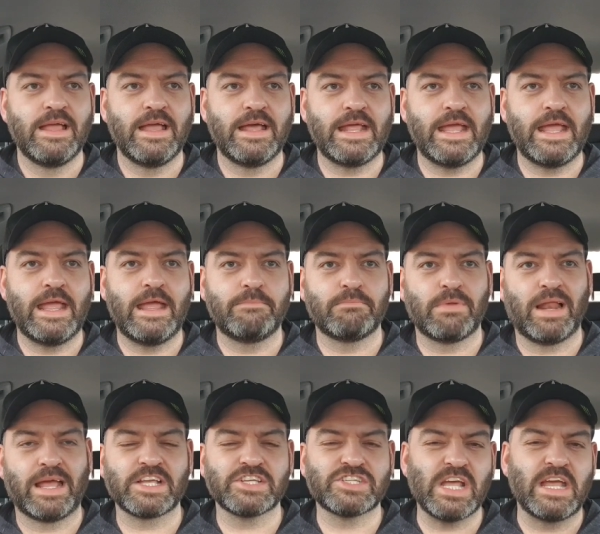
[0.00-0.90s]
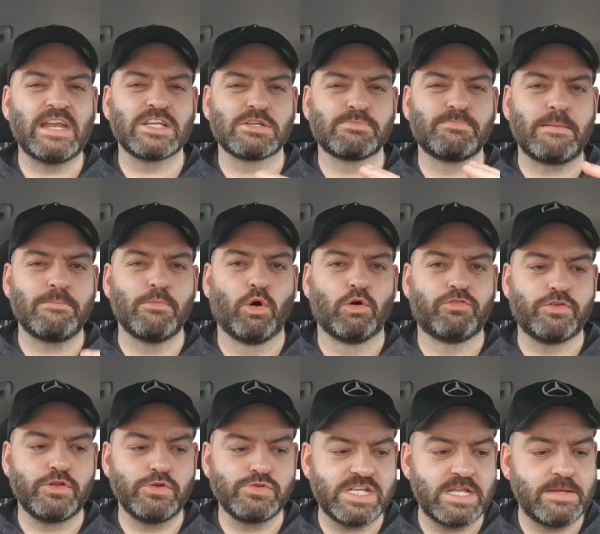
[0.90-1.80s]
It, um, like I say, it is a bit more
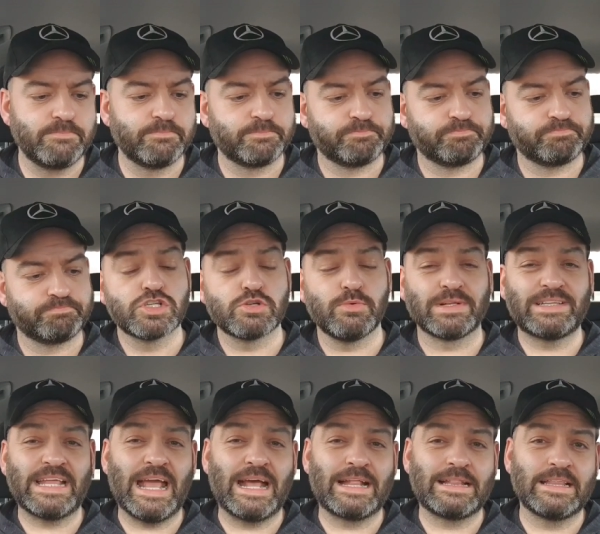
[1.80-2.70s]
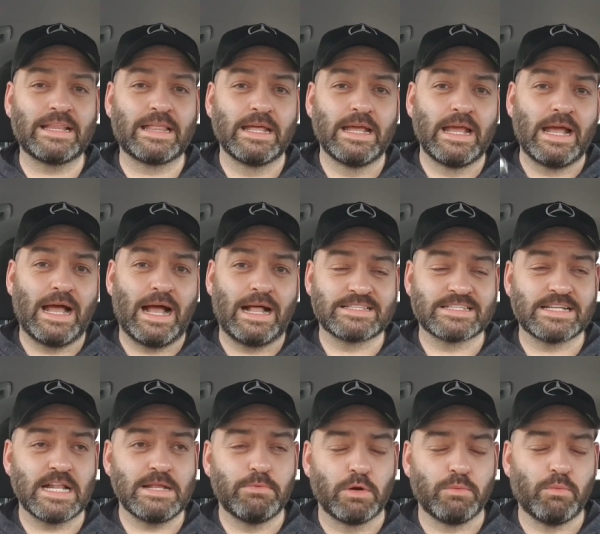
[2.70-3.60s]
fruity. So at the end, I'll
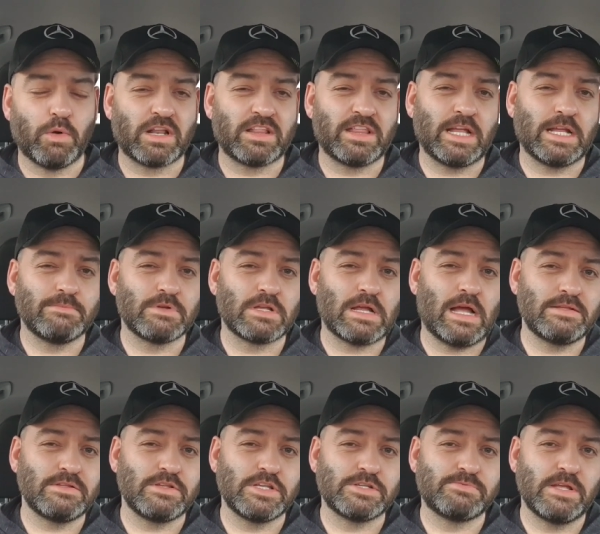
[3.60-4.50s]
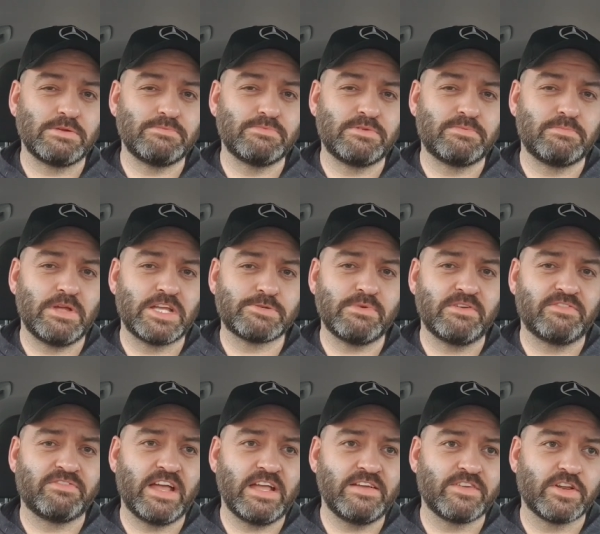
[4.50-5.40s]
tell you what one I think uh, is, is, is my
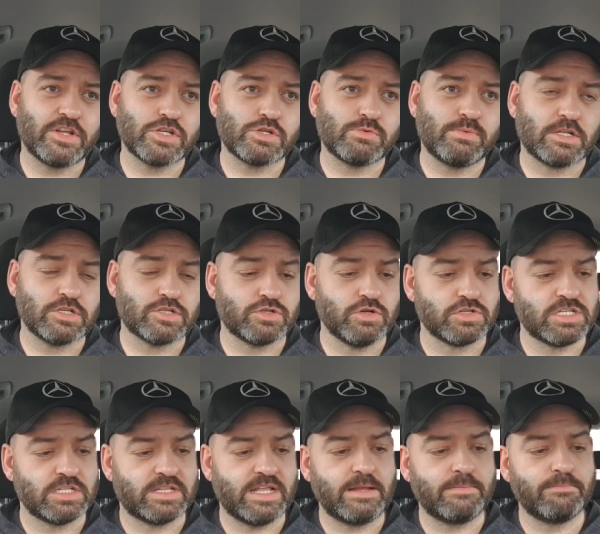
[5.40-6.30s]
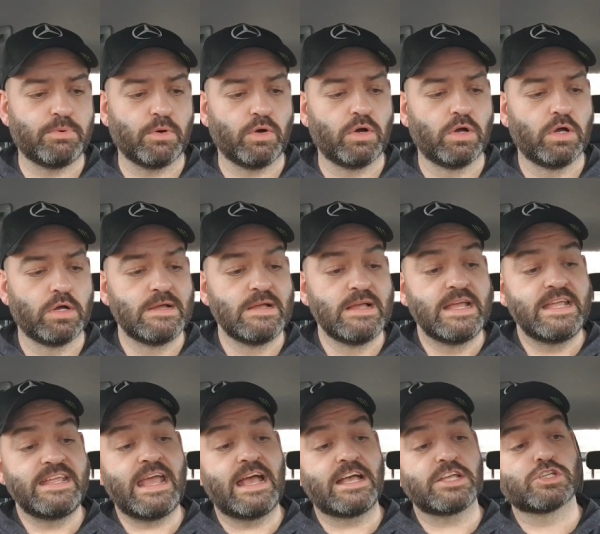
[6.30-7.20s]
favourite as well, sort of thing. But
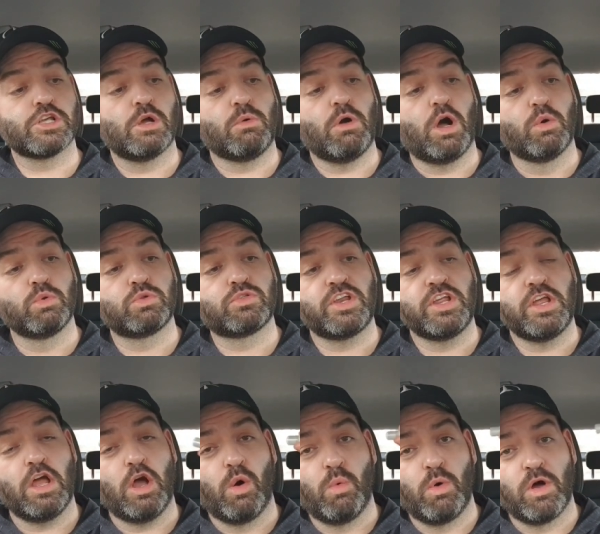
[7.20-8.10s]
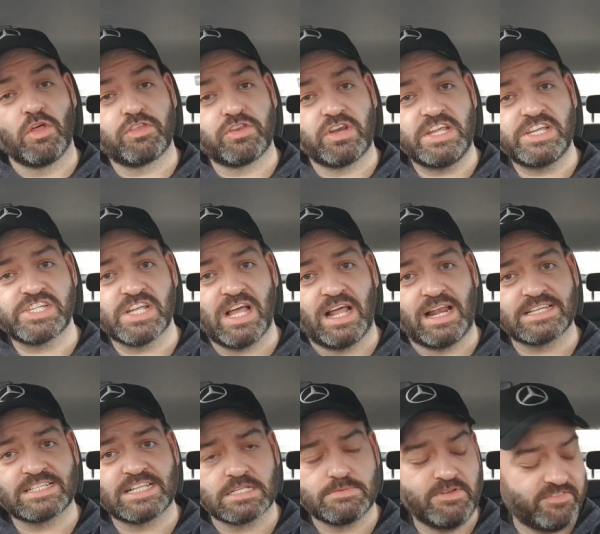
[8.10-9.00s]
yeah, so 03,
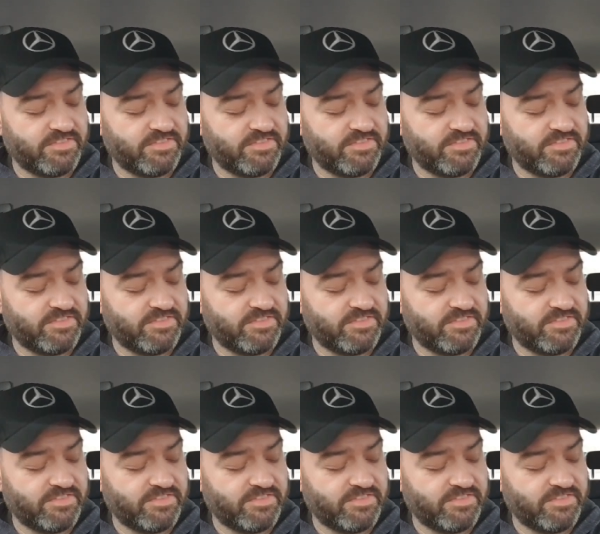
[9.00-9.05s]
Salas, that's